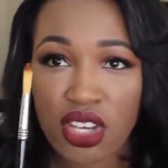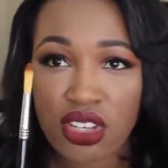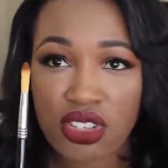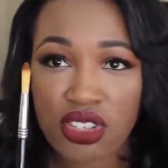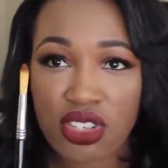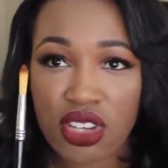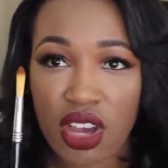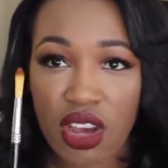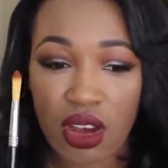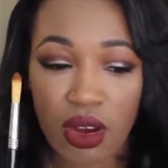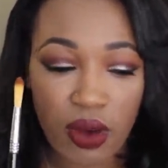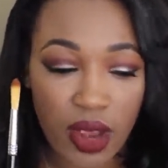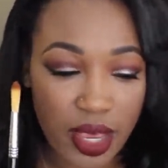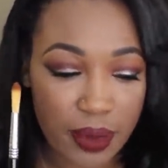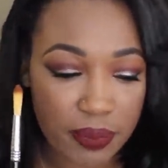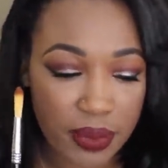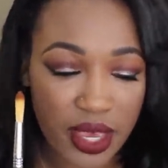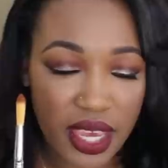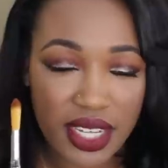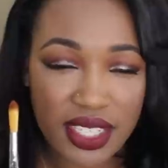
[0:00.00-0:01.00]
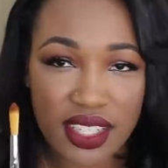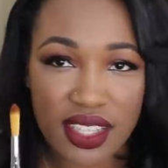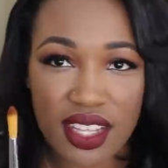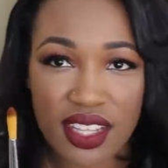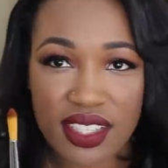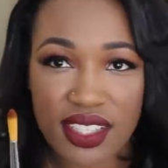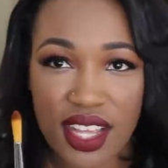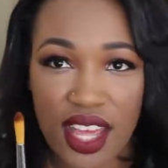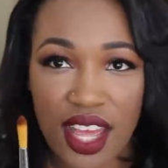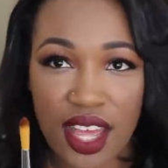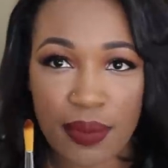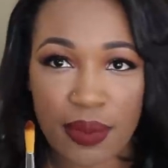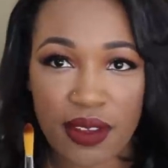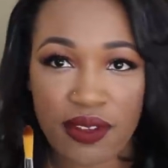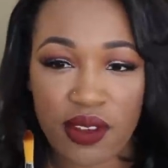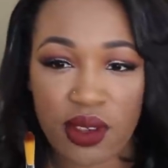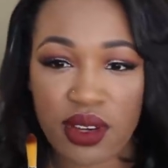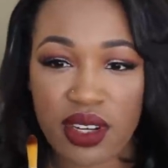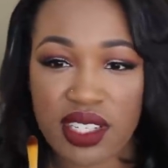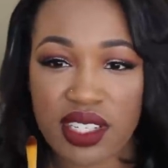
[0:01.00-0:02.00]
So I picked this up.
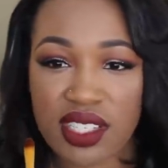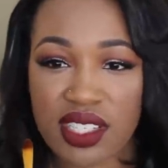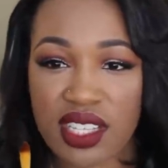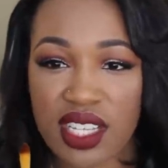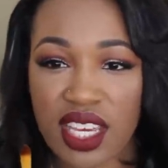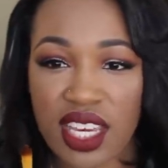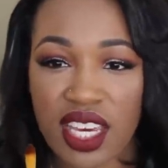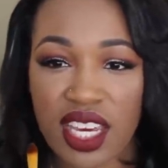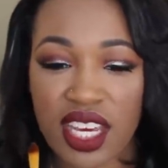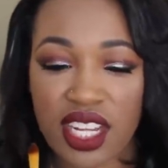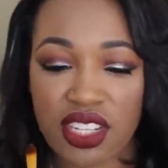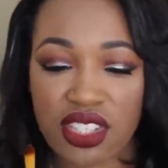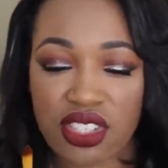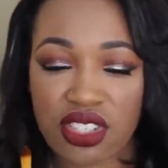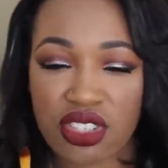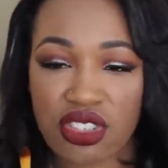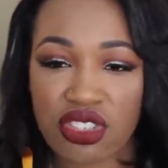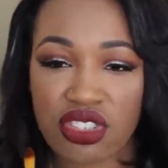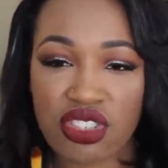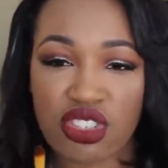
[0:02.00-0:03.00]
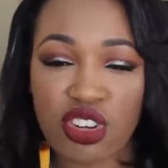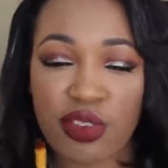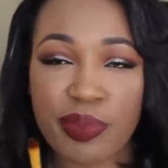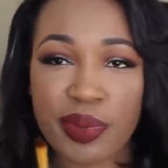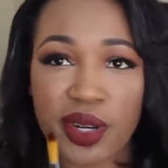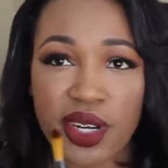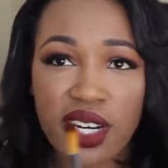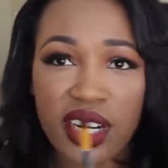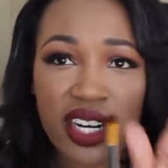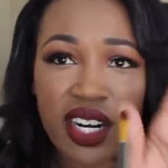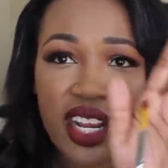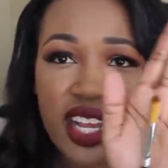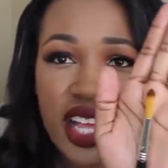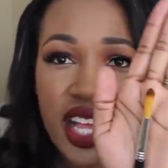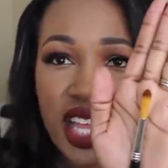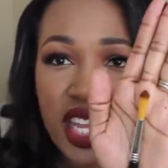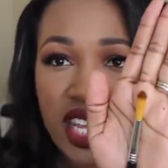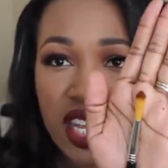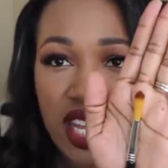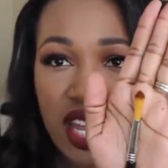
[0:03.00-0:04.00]
If you can see, it's super
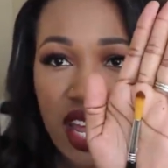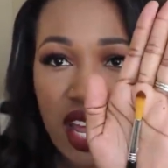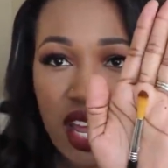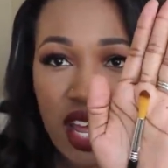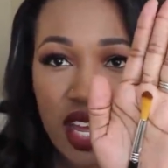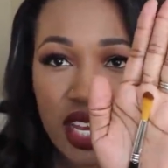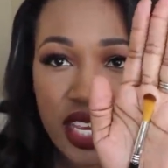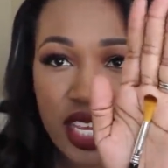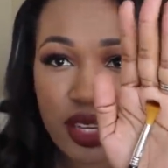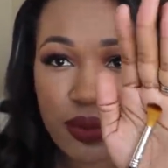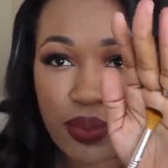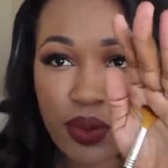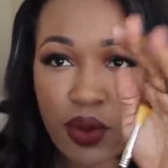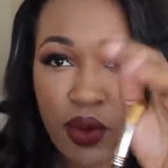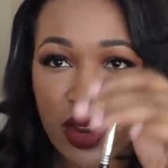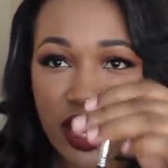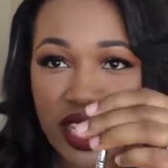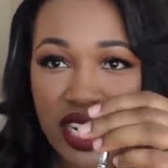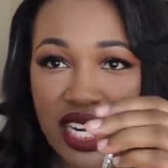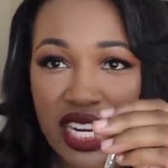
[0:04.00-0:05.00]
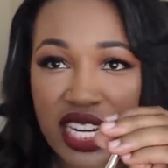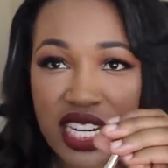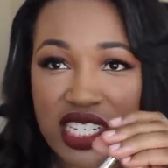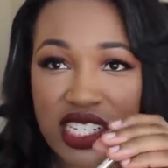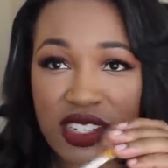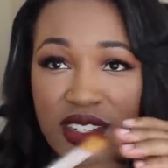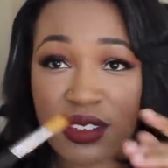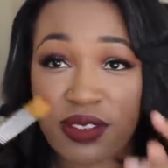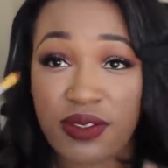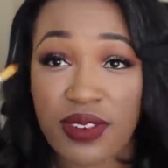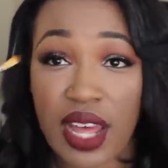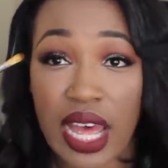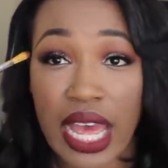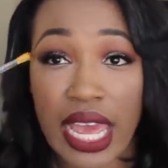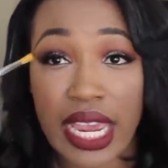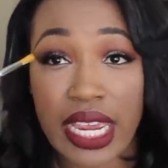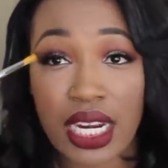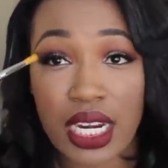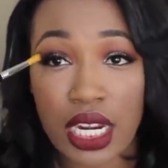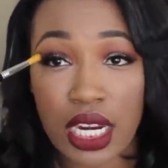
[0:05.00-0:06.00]
long and pointy and
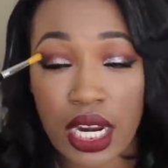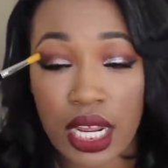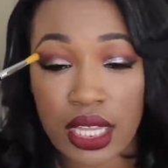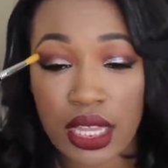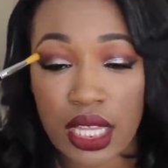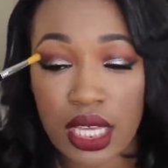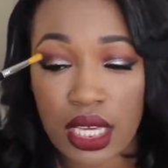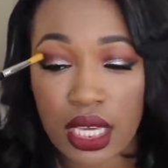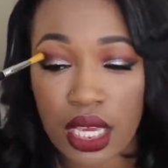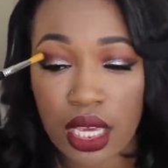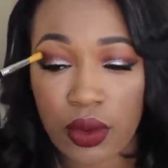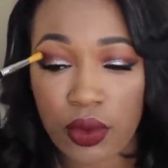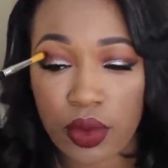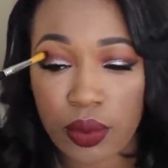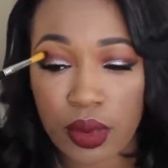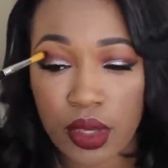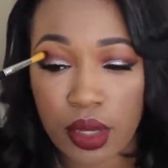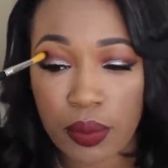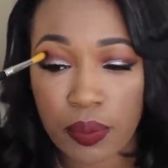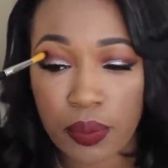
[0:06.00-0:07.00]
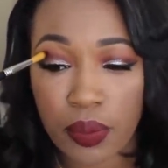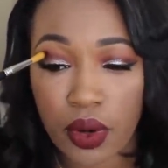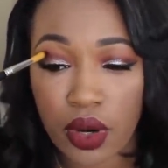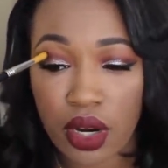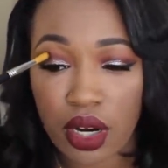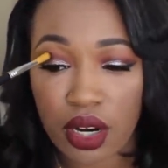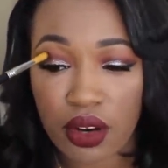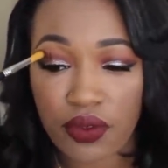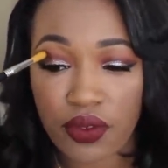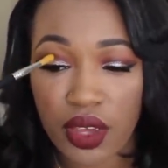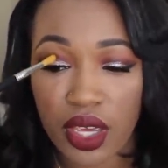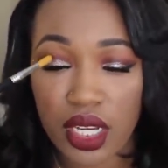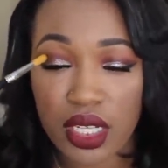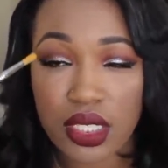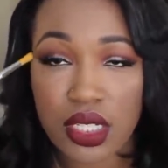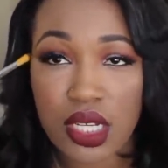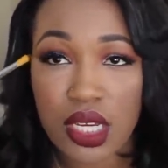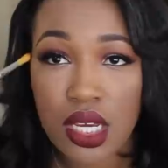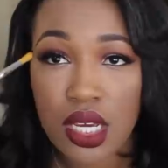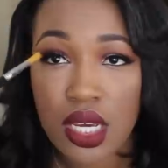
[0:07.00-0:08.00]
defined, and I think it would be
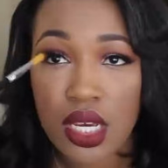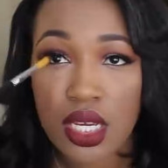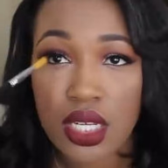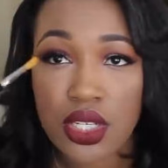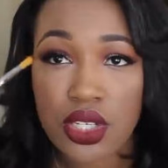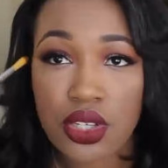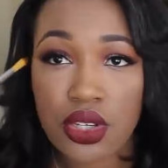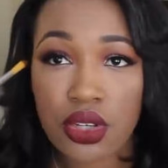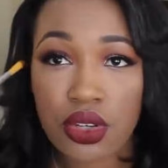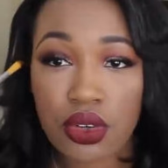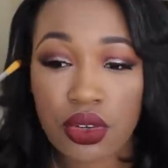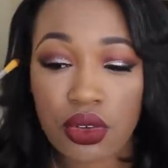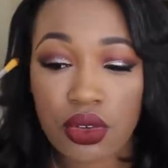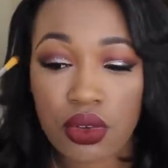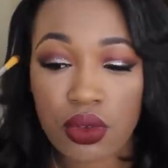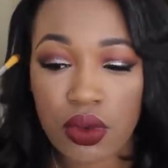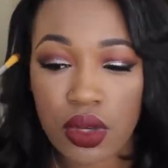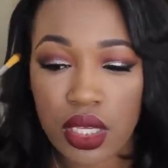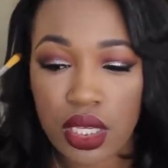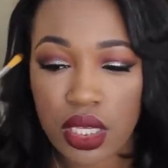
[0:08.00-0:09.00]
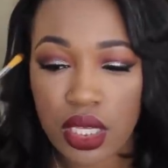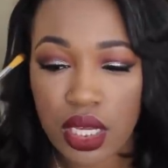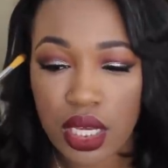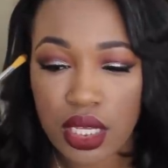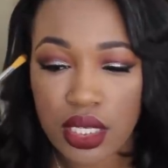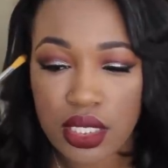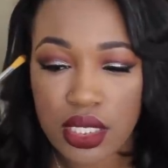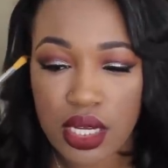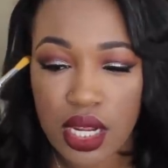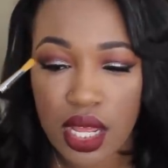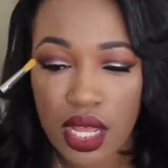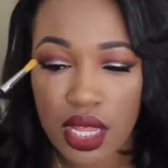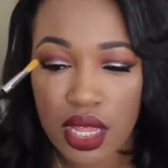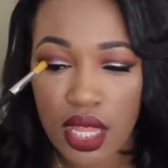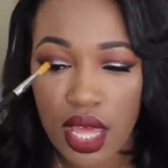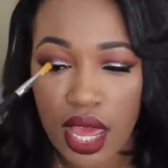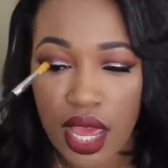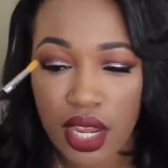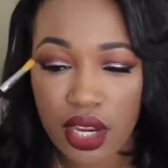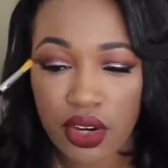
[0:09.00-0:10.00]
perfect to get in
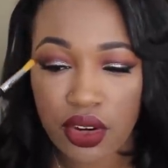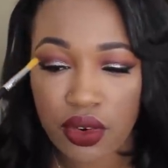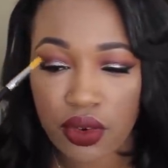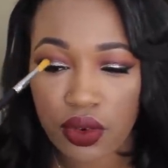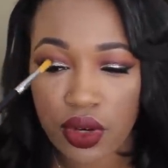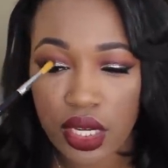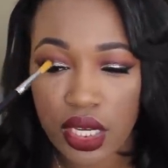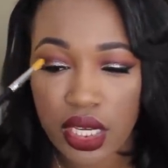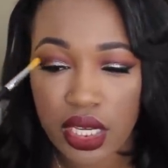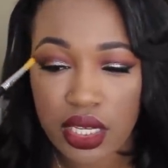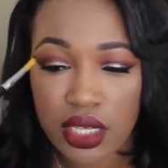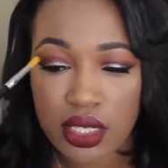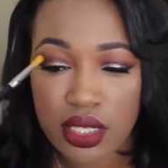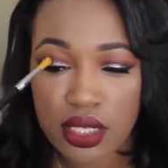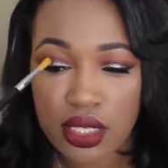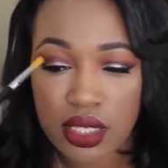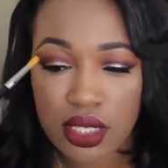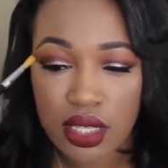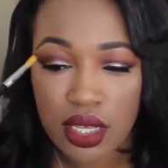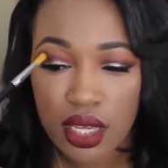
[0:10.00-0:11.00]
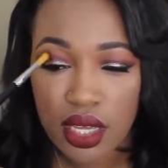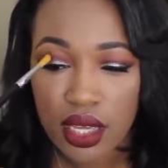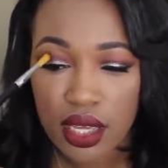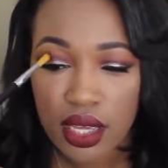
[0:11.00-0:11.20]
that crease.